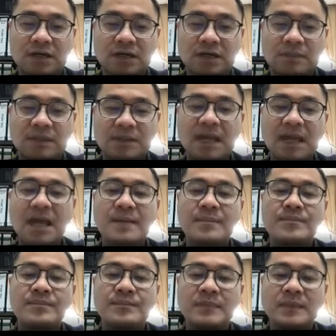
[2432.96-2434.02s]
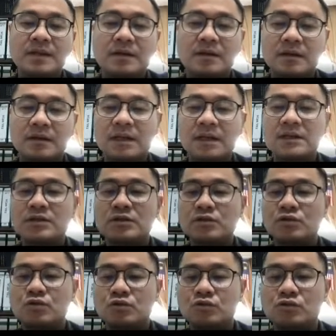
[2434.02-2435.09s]
PM, okay,
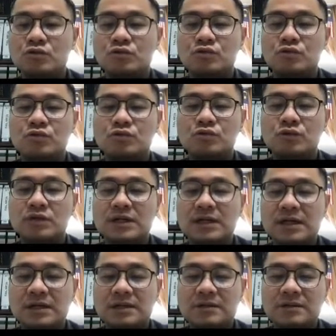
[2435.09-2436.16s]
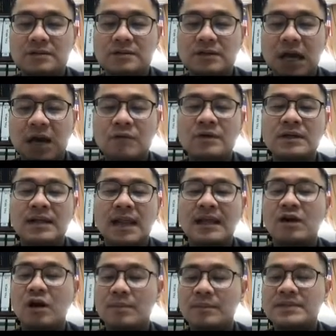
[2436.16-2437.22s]
to our lag
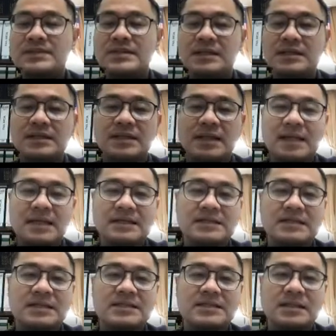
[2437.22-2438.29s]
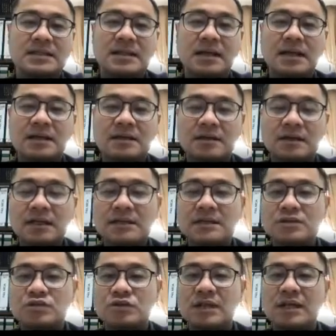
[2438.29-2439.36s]
compensator and adjust it, right?
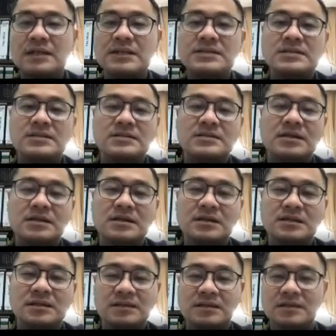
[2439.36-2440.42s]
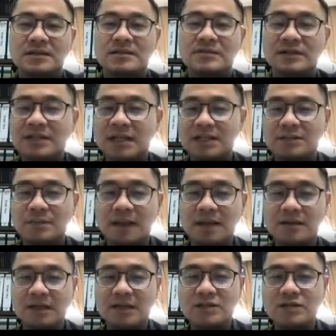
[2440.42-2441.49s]
So that is the readings part,
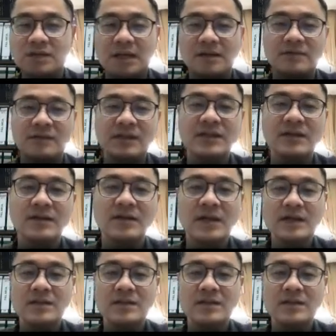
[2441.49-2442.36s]
okay. You can read it, okay.